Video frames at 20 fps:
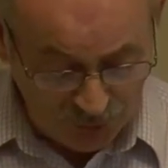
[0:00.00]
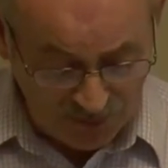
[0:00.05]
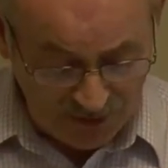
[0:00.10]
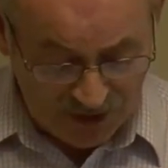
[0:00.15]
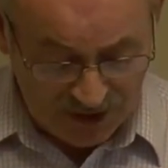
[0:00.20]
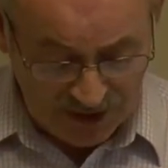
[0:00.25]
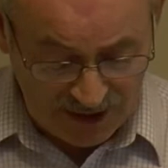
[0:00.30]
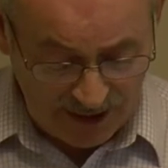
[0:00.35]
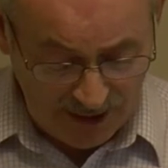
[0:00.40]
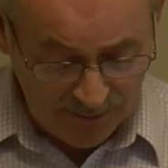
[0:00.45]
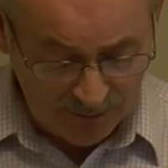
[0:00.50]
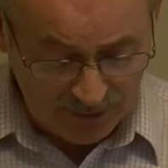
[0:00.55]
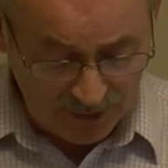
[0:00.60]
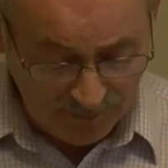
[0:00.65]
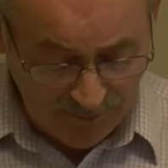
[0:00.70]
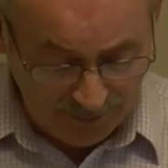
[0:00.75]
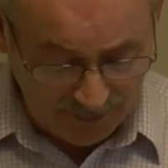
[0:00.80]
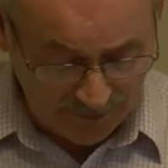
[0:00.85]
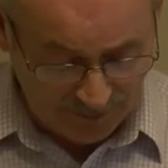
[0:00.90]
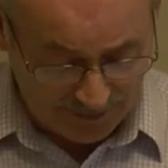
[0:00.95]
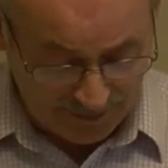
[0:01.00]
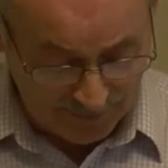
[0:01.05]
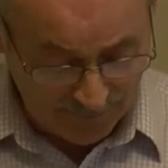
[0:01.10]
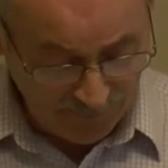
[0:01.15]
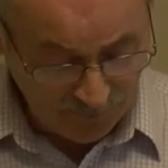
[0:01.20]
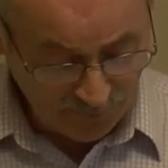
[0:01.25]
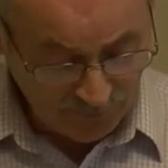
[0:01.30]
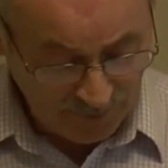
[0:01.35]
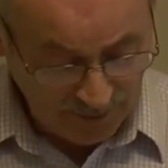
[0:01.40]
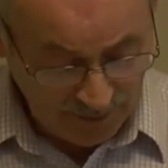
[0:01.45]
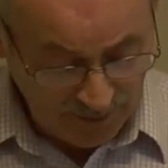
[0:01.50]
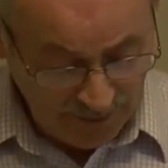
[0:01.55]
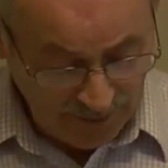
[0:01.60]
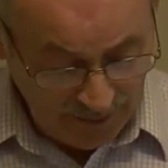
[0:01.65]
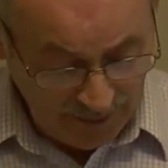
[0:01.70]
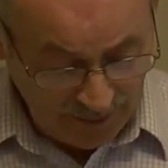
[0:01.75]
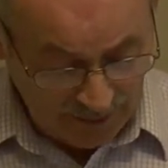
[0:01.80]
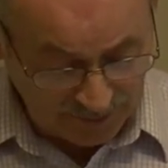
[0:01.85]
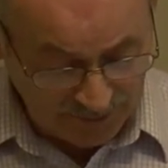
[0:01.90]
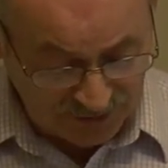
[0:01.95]
which came to Mary
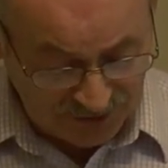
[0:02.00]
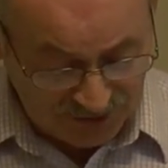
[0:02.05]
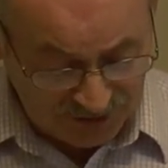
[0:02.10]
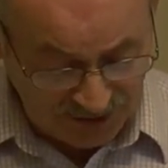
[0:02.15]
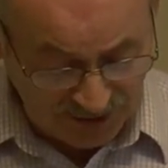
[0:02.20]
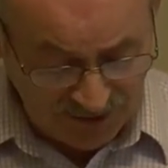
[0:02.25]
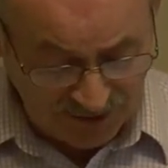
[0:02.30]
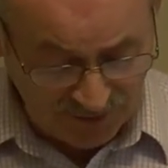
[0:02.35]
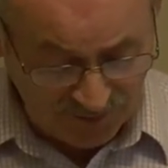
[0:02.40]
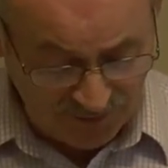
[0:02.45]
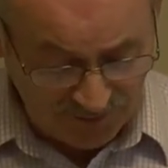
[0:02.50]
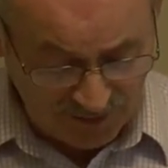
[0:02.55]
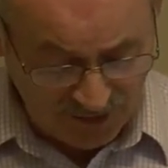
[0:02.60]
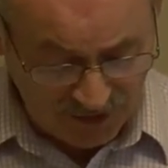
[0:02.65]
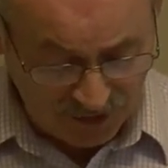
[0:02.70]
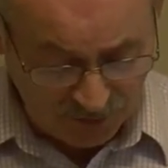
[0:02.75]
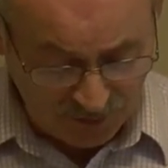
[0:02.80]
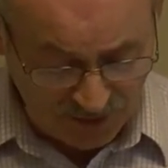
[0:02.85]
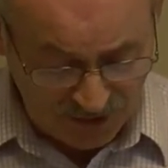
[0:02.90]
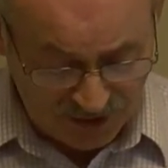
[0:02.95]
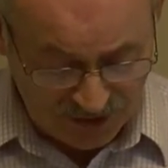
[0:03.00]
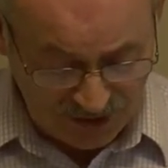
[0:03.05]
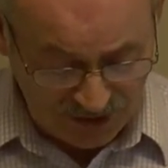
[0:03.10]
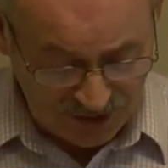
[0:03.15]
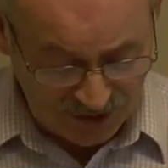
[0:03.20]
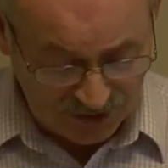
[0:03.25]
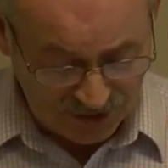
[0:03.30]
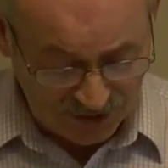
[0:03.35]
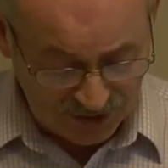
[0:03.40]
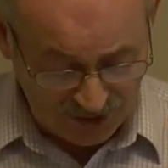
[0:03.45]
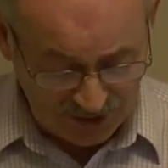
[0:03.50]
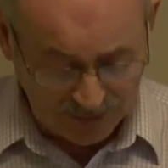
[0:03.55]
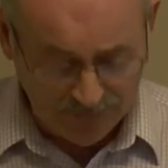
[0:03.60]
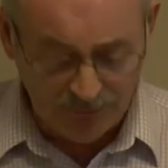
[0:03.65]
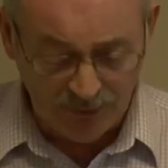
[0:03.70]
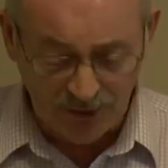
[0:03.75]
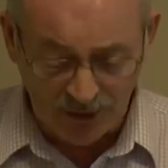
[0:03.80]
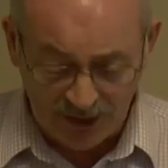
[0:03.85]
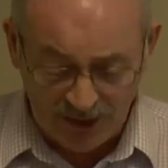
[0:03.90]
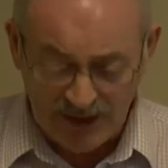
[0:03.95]
and had seen the things which Jesus did
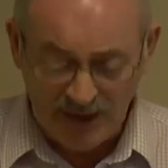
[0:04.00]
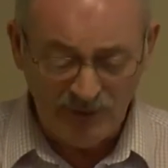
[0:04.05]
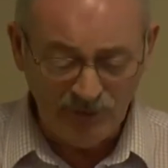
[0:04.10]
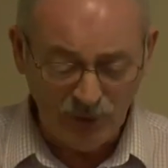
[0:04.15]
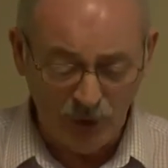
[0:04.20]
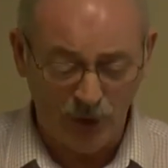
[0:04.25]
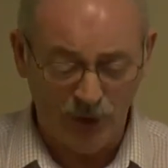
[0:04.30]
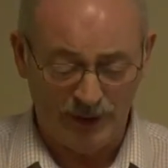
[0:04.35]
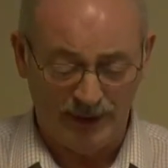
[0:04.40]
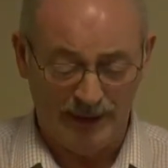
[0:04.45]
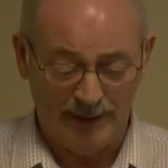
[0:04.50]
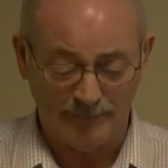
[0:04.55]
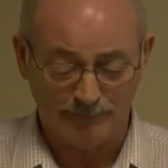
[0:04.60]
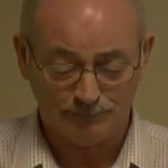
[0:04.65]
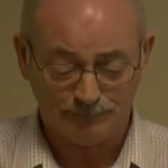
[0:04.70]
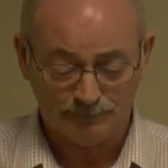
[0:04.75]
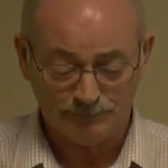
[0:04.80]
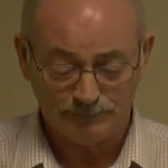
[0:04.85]
believed on him.